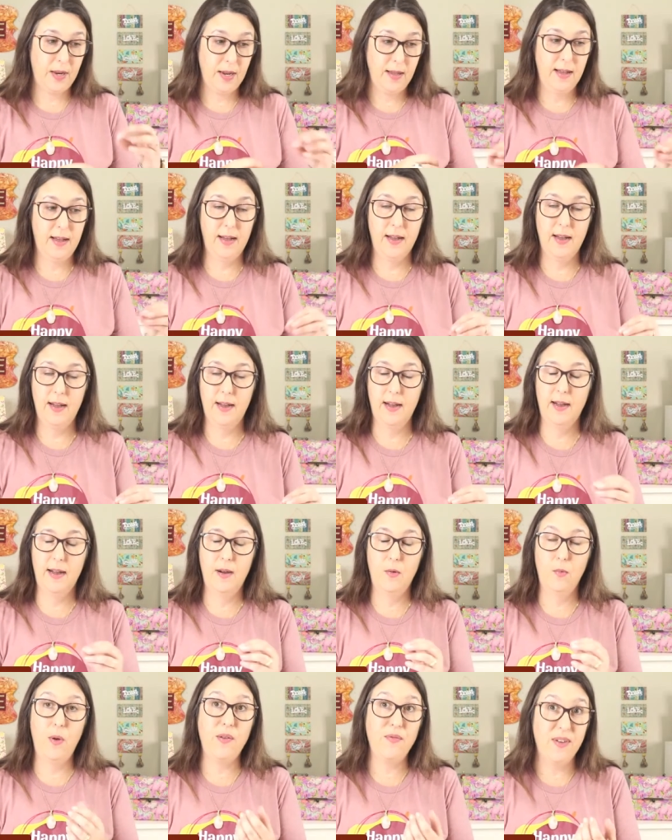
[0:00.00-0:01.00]
uh,
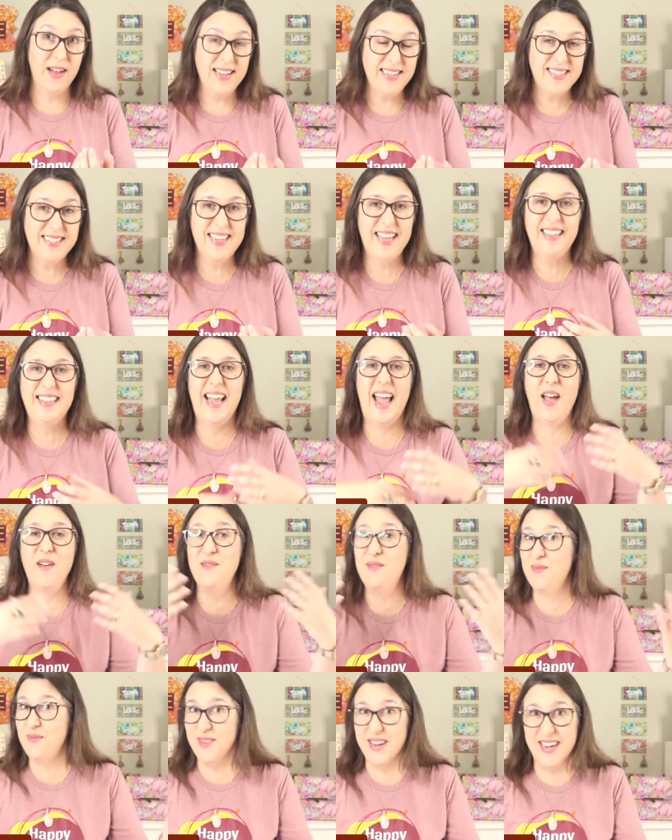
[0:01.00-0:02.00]
with us and
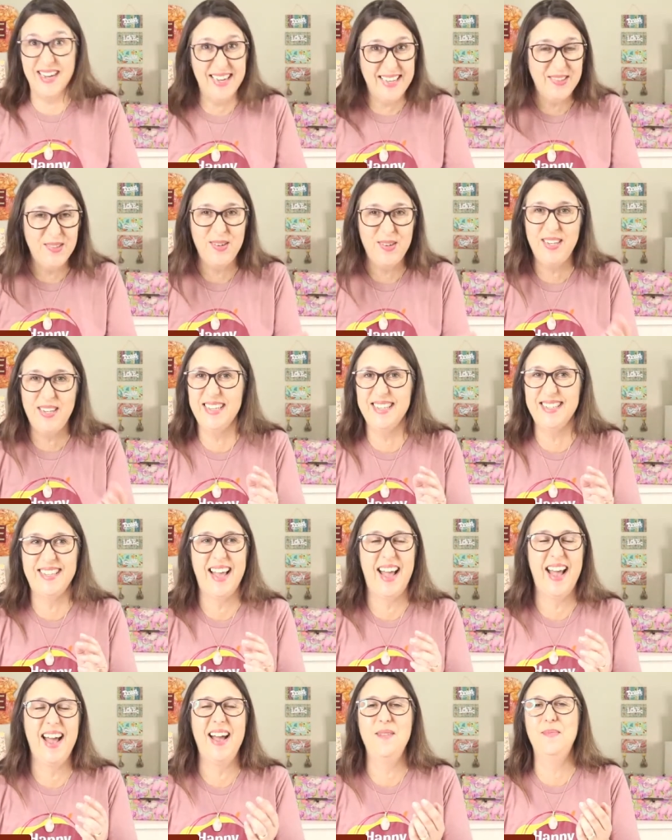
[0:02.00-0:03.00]
have fun during this
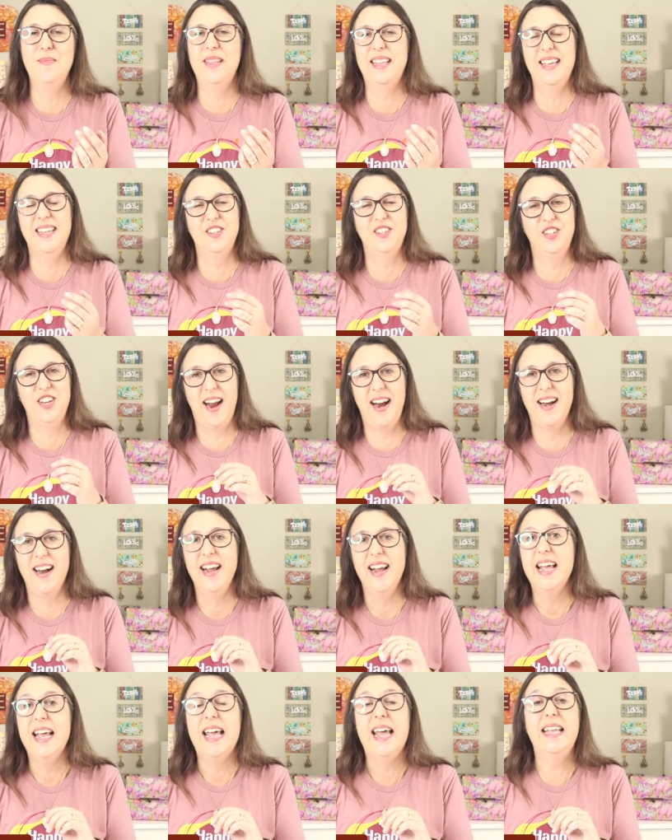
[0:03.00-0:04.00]
time and then share.
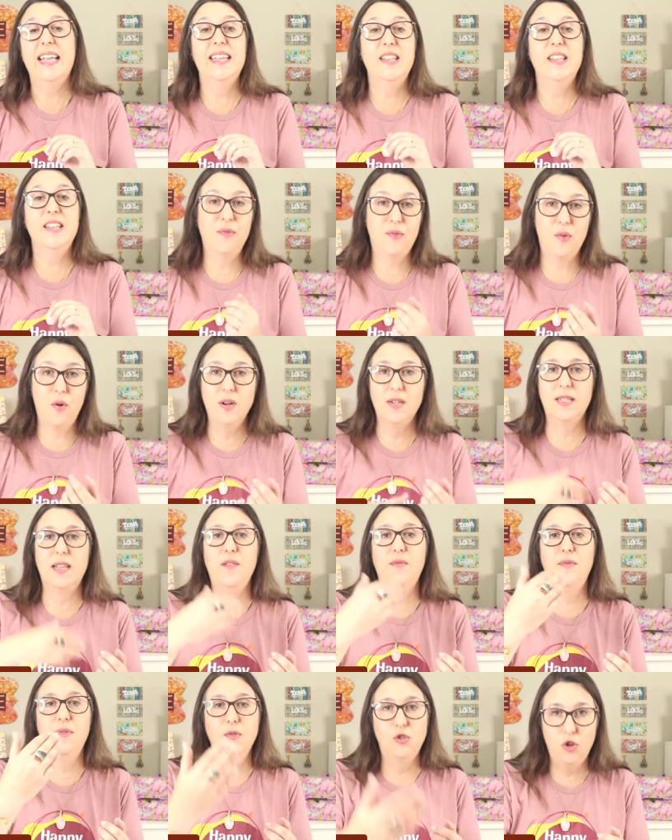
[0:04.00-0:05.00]
And then, of course,
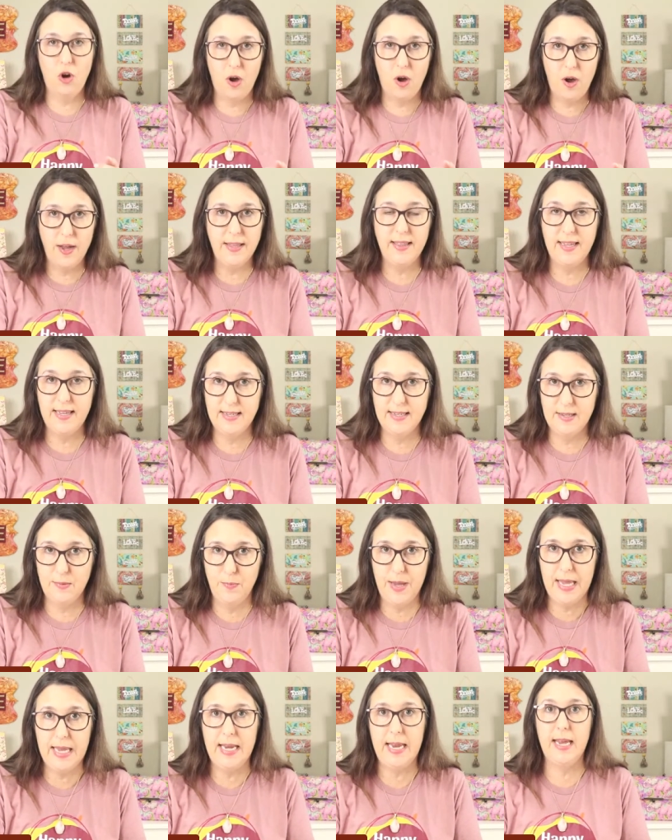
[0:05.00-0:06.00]
if you join this
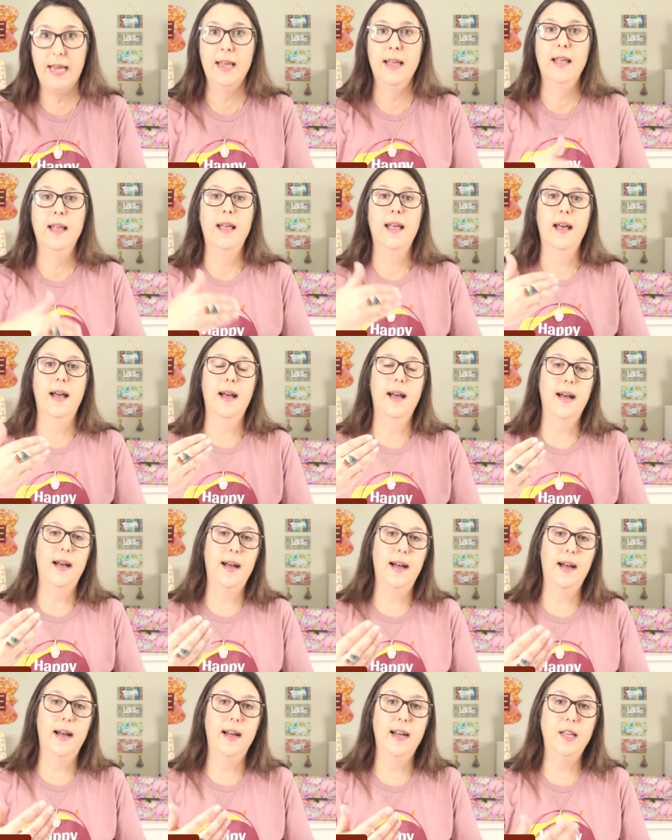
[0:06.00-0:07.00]
meeting,
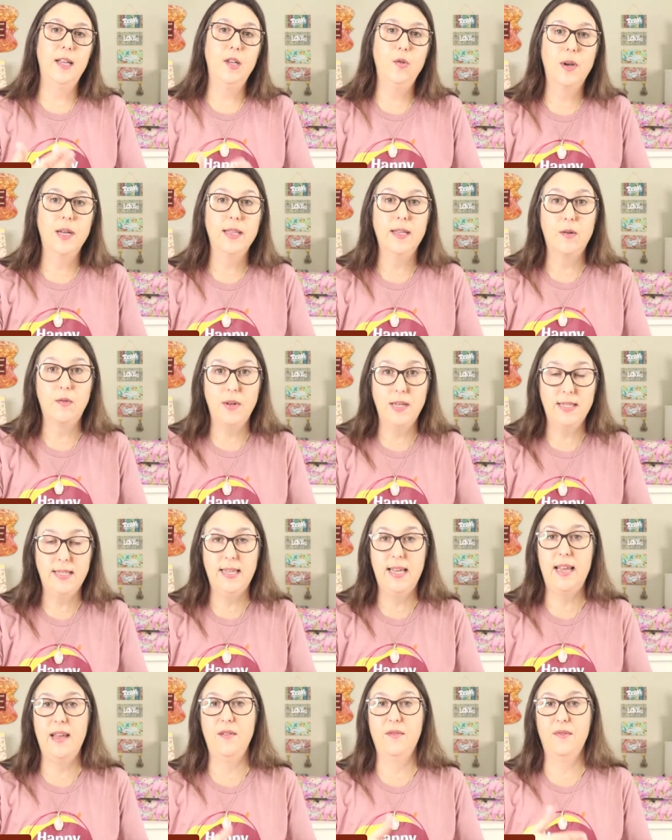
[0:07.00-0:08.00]
uh, you're gonna
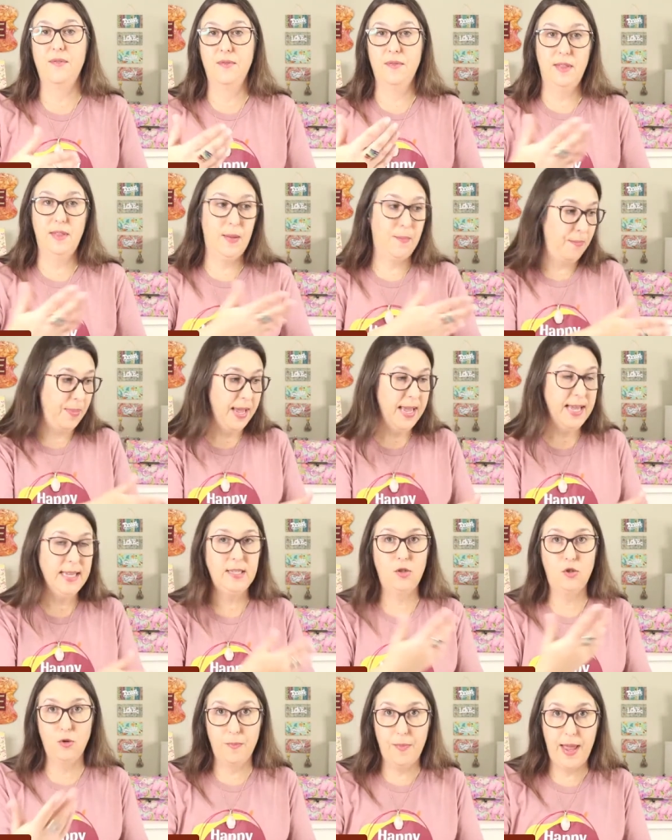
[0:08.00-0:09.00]
receive the
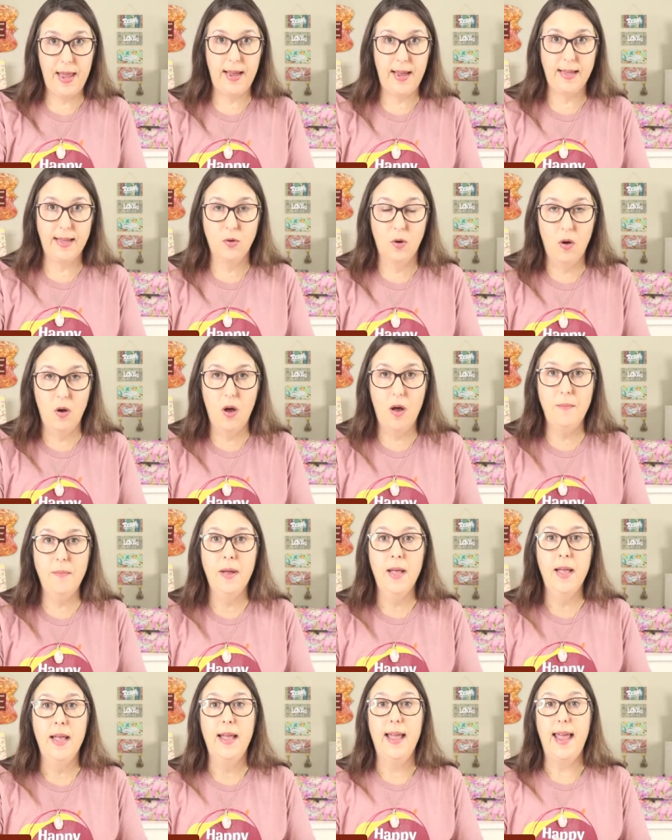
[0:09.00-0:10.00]
piece to make at home
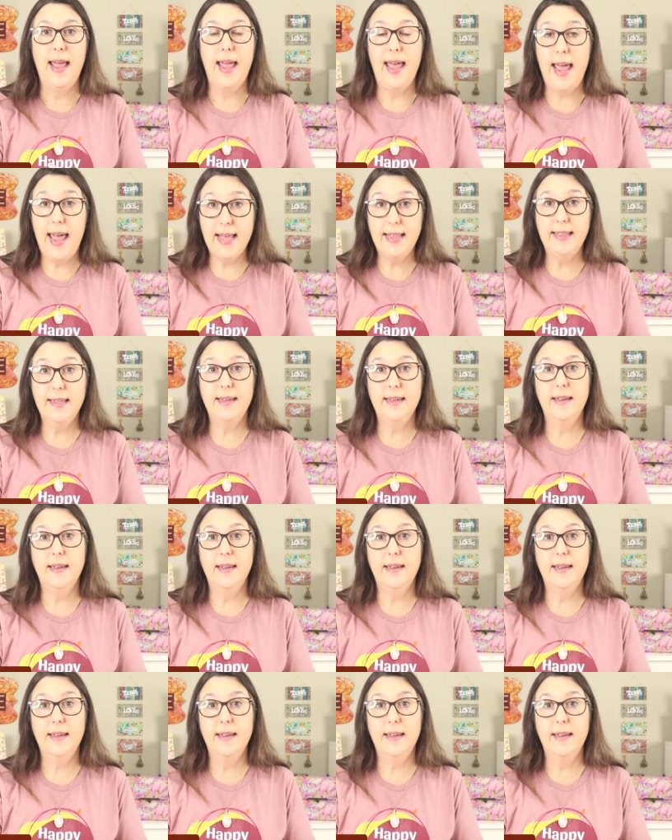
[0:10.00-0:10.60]
and